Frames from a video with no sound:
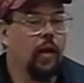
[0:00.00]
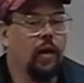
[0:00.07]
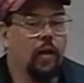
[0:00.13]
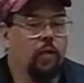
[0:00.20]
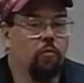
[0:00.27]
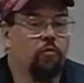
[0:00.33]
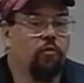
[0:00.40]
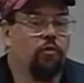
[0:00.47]

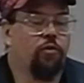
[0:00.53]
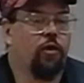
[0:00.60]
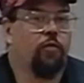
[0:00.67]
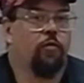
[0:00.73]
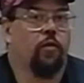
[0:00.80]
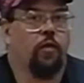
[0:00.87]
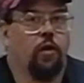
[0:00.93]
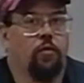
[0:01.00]
and it was
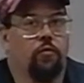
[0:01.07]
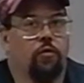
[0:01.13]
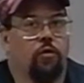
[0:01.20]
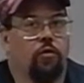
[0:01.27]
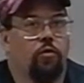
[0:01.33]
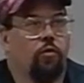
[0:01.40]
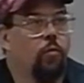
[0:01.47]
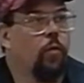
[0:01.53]
successful enough
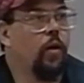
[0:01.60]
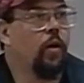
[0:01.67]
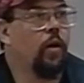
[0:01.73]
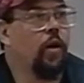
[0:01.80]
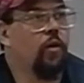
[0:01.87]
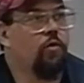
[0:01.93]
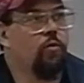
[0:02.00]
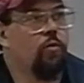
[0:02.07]
to to win
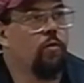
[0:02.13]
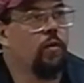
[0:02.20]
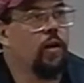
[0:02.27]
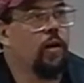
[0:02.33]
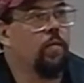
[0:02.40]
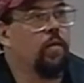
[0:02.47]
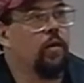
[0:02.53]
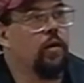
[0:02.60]
a
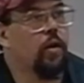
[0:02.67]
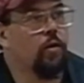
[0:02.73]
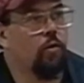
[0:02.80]
280 million